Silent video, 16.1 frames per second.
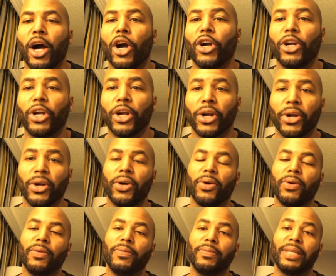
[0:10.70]
a
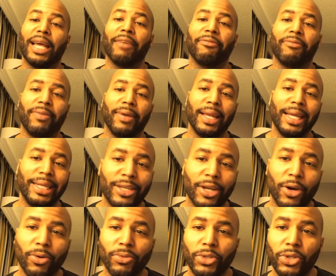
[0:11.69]
girl that flaked
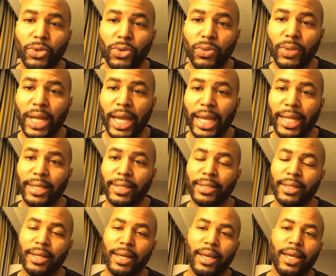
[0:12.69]
on two
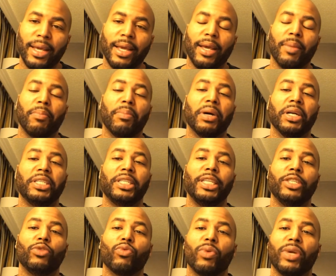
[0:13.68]
dates, but
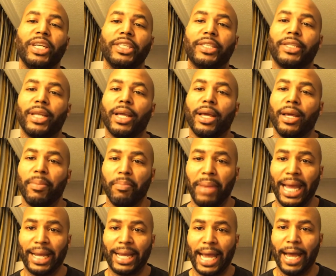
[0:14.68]
she's reached
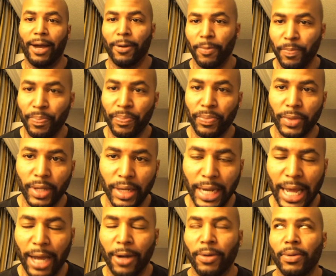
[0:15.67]
back out.
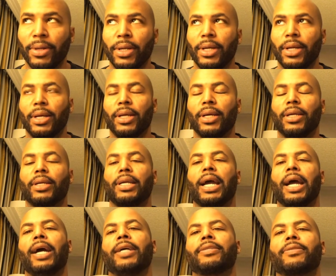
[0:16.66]
Now,
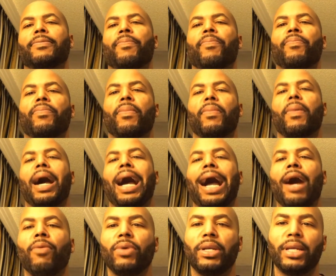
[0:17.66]
guys,
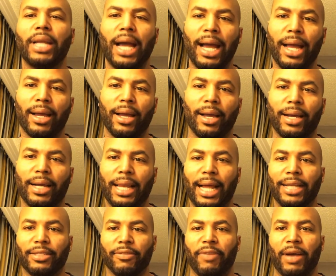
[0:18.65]
I would not
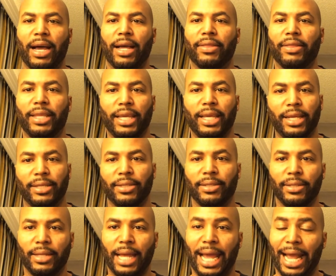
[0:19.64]
classify
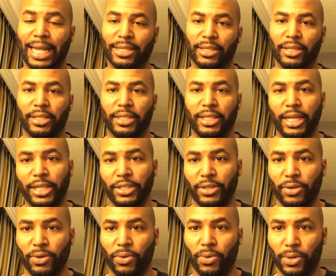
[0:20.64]
this as an
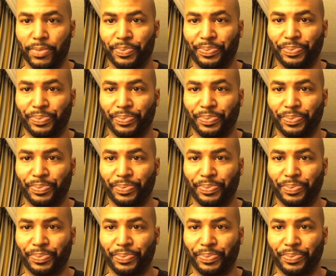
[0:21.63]
attention whore.